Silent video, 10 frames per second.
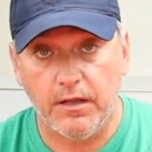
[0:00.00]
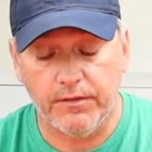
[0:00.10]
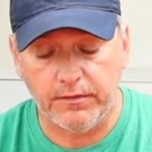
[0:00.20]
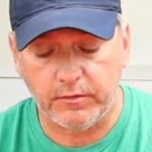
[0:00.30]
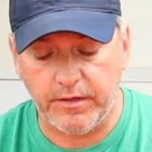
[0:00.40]

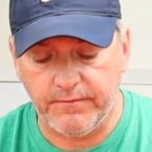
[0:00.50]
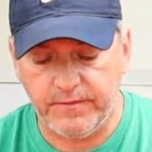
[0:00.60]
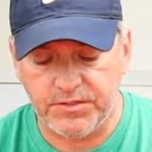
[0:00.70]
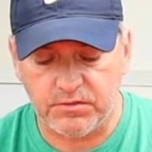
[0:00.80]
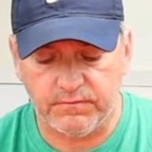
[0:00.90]
Another great
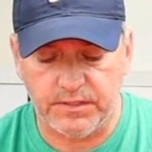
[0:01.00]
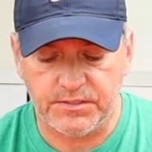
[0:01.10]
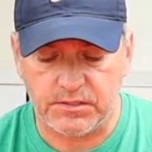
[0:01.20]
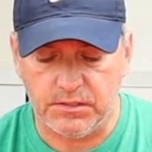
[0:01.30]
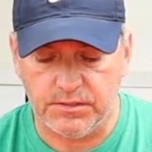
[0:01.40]
feature of
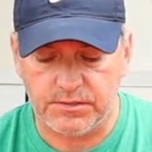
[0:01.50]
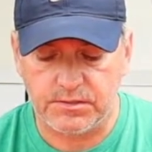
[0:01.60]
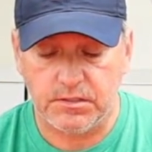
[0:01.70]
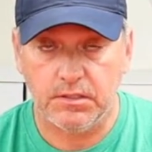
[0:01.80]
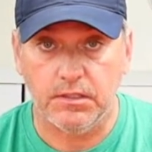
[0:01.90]
this
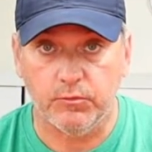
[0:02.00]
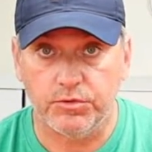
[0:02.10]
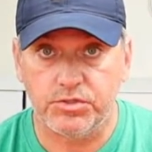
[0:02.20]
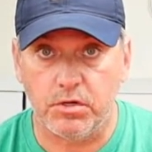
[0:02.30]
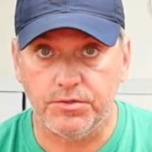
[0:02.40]
is it will
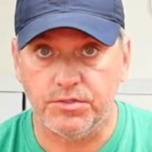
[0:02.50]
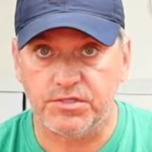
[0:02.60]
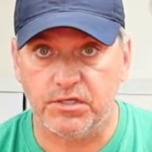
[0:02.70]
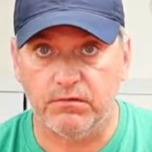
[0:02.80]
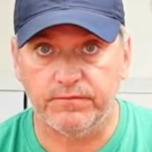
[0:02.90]
charge your
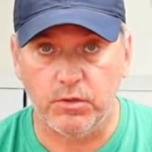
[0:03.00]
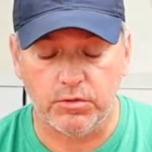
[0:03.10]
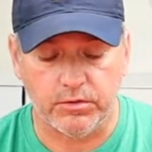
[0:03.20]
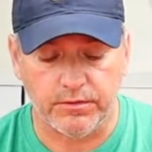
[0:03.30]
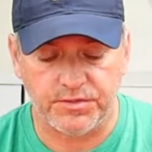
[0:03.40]
cell phone
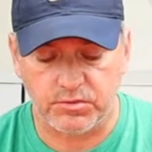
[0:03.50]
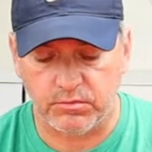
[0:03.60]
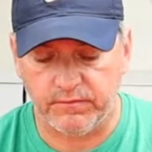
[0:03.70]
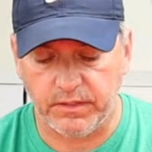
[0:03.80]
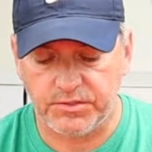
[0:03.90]
or other
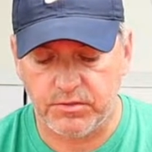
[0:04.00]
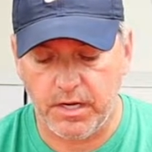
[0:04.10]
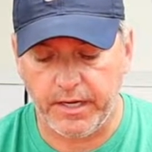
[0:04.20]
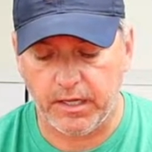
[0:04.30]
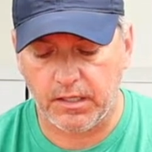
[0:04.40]
sort of
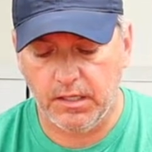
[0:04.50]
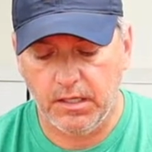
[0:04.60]
electronic